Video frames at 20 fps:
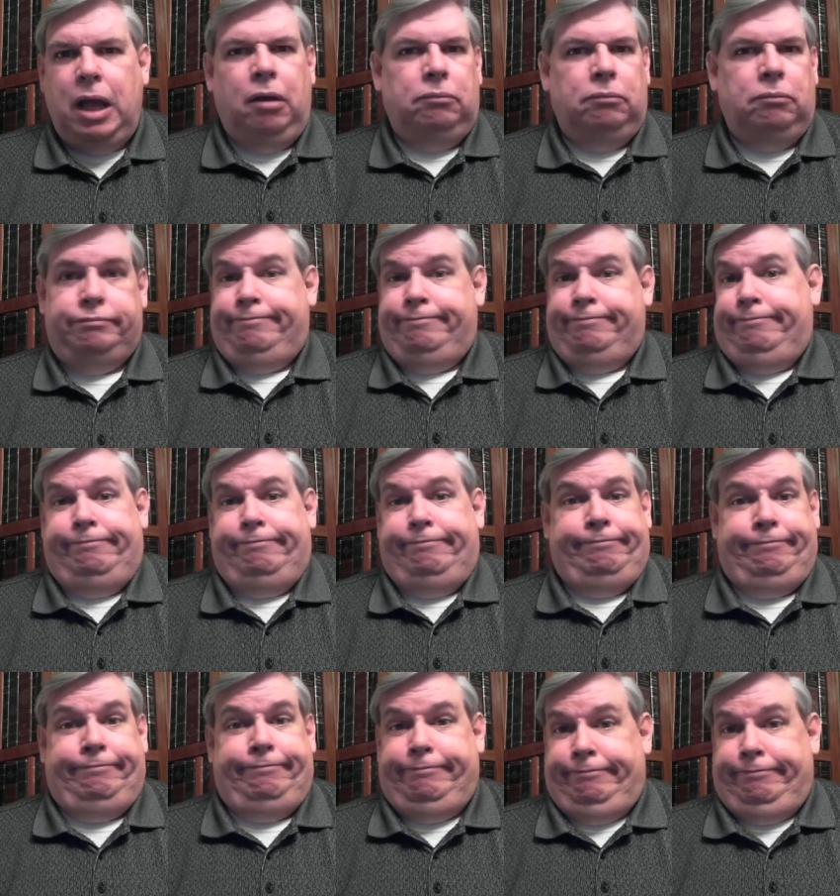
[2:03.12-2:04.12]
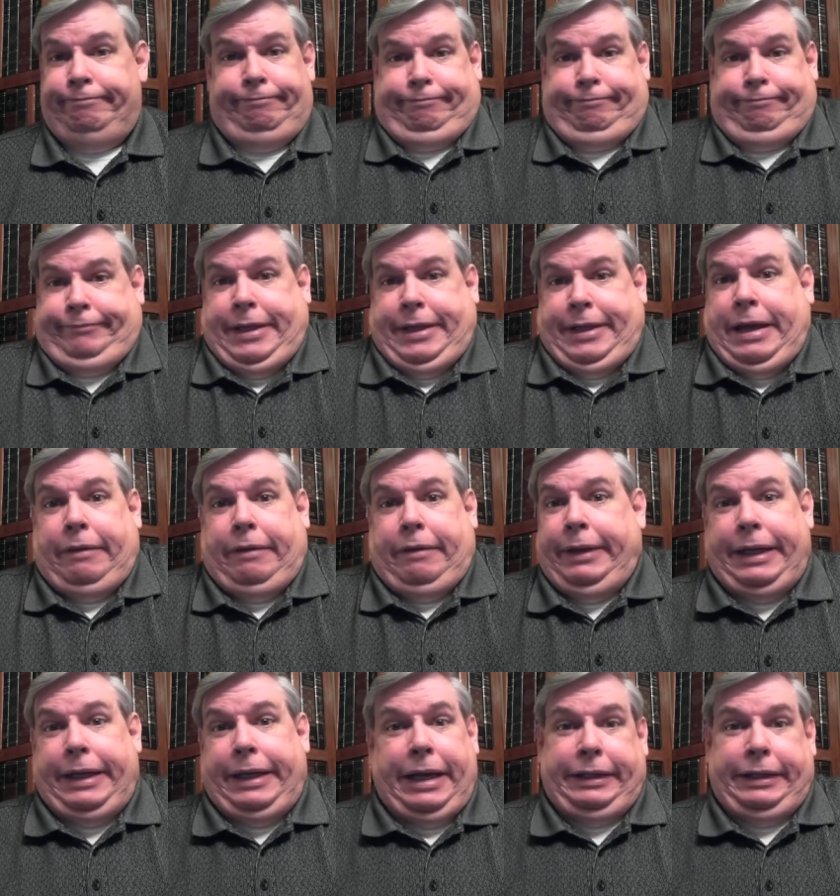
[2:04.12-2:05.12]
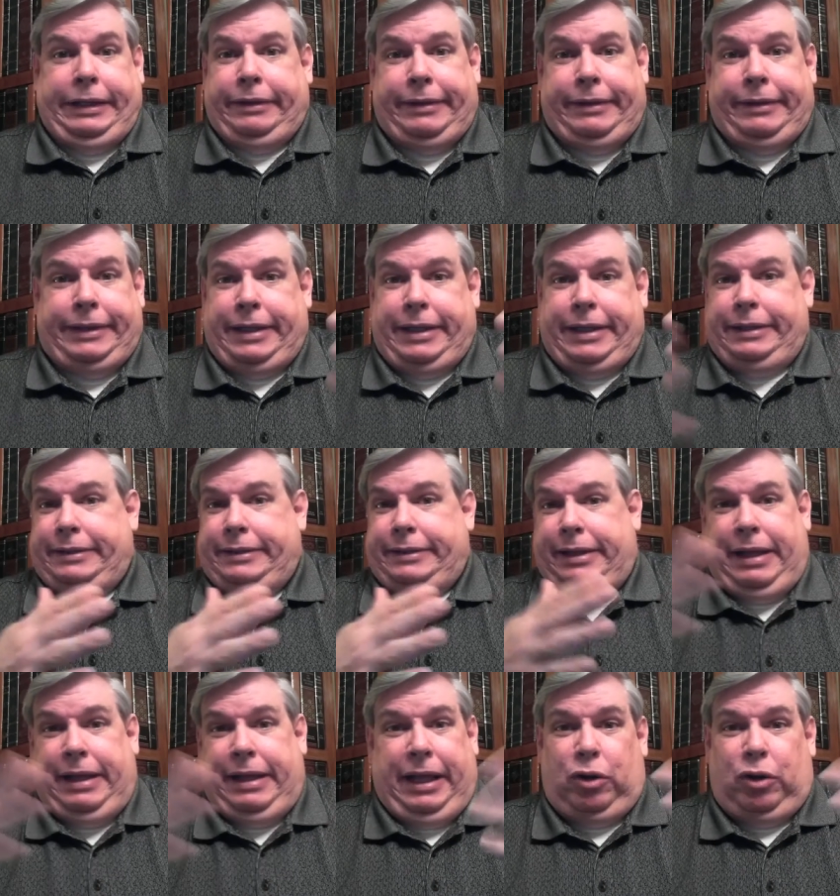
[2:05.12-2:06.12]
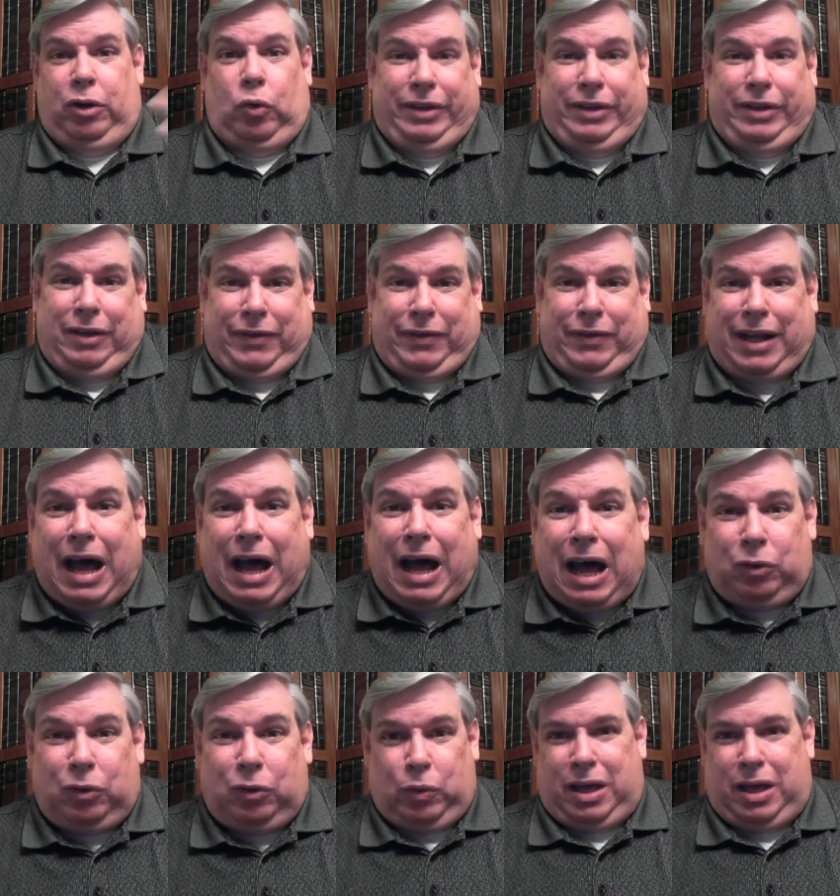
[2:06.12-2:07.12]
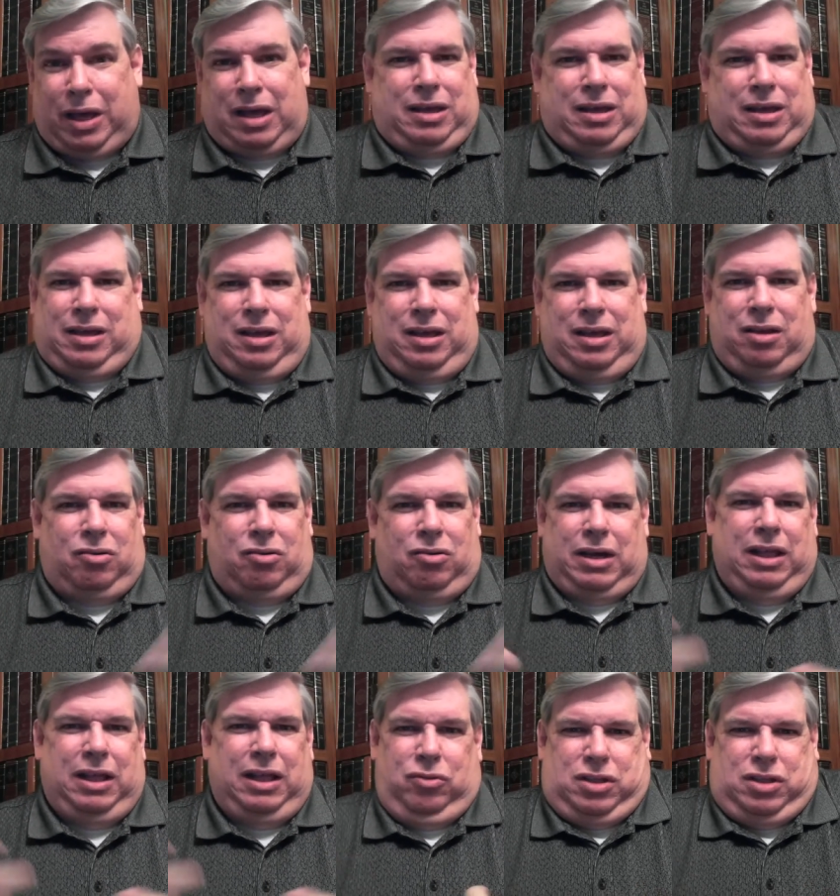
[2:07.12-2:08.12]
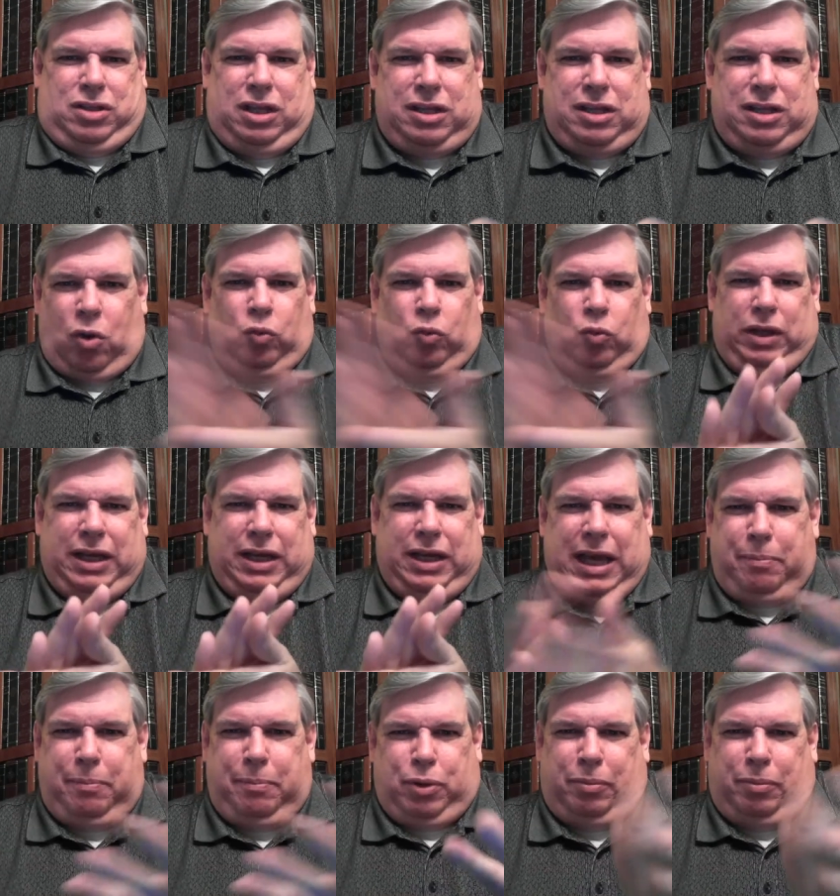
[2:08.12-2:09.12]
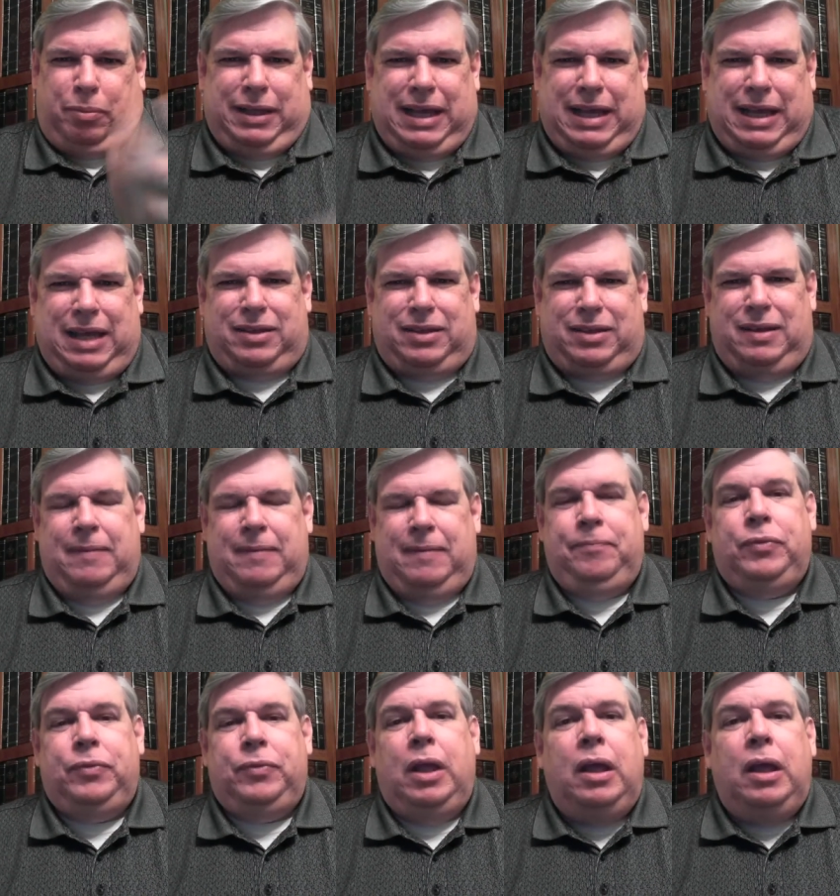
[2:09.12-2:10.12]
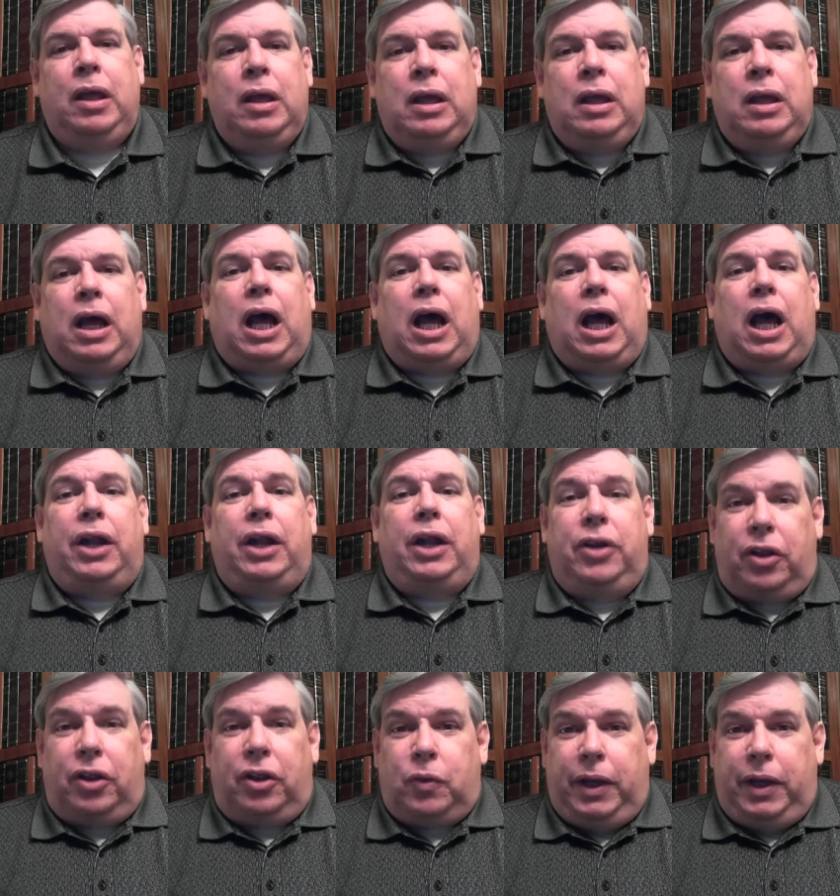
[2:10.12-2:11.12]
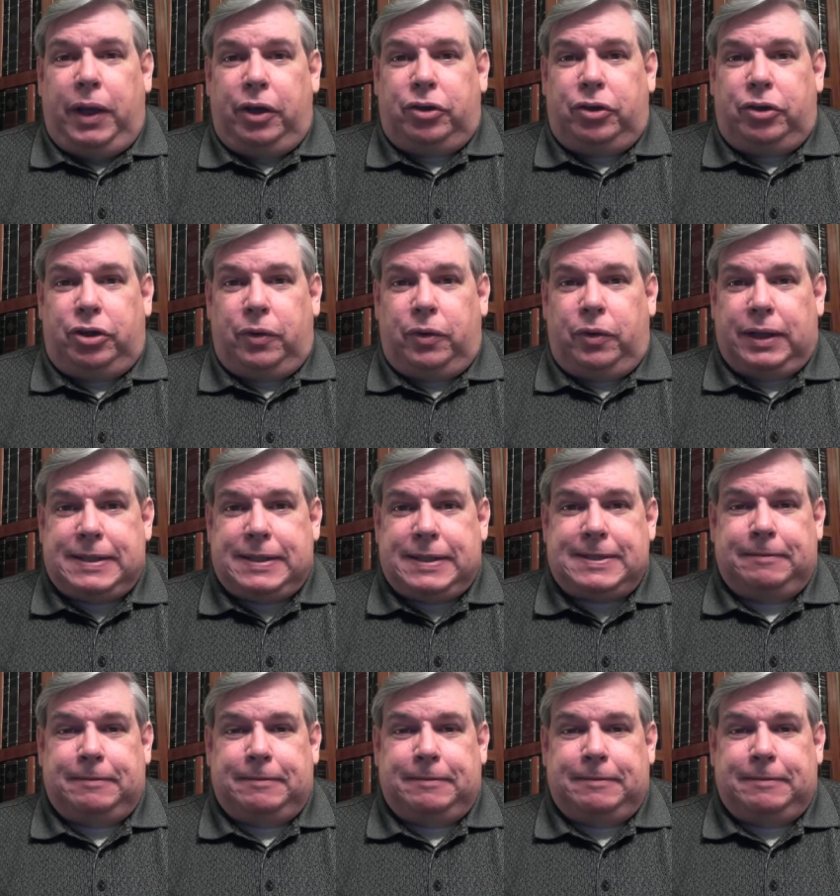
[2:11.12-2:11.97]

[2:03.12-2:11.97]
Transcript: "No, hmm, nah, we can't do it. That's uh, you know different hardware. You know, I, you can't put them together." Another way you could do this